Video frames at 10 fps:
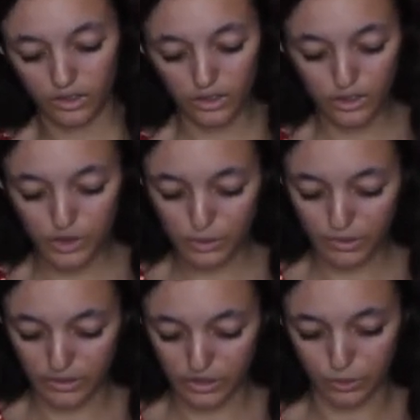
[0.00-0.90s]
Good news
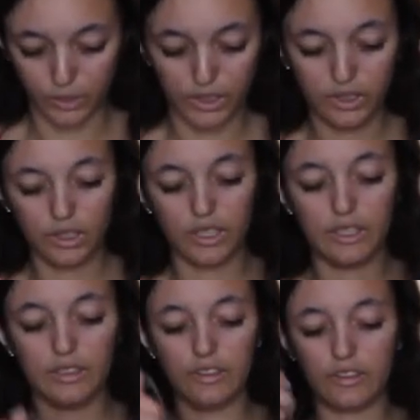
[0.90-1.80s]
about this one
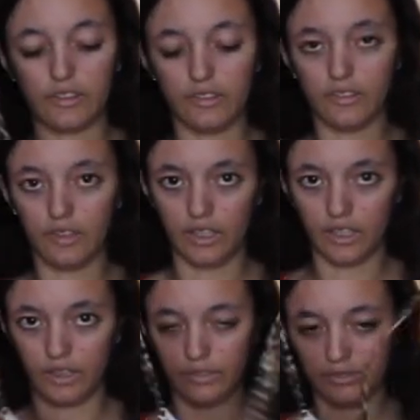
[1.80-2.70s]
is
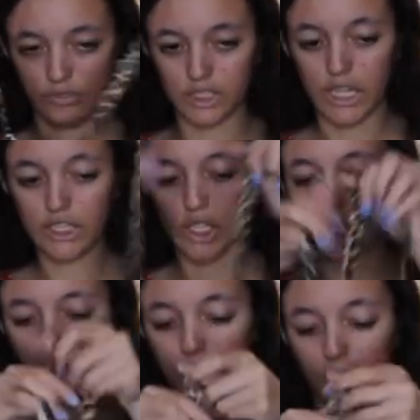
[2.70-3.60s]
the tie
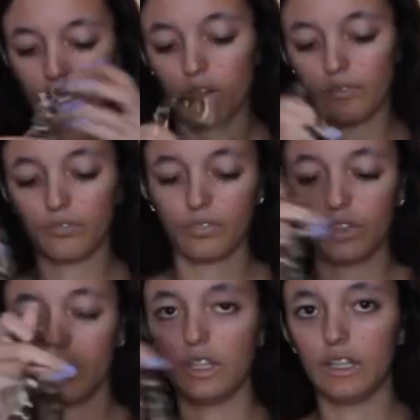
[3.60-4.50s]
top part
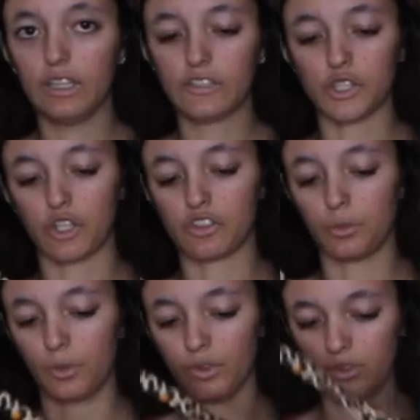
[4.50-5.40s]
is
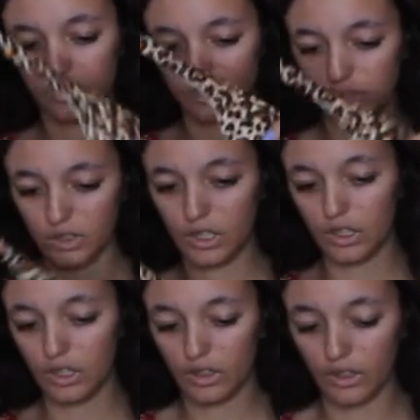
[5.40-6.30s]
adjustable.
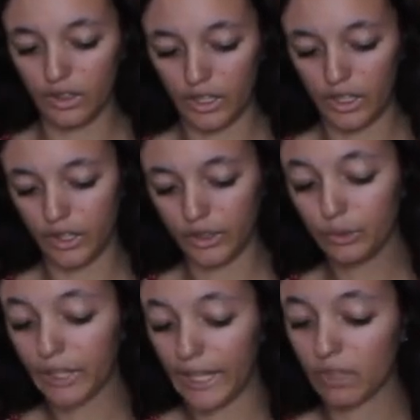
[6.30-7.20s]
The
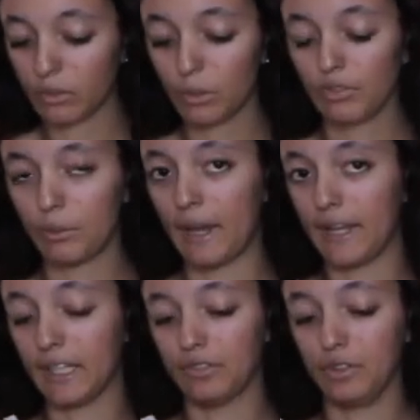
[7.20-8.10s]
You can remove the
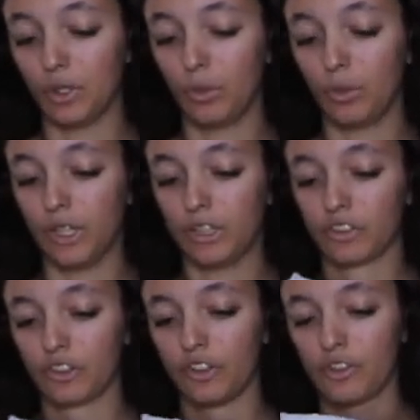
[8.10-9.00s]
padding if you don't want it.
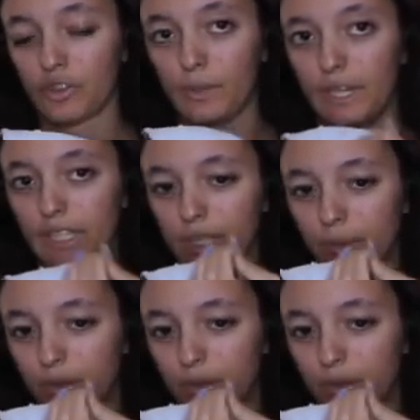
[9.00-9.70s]
There's a little spot here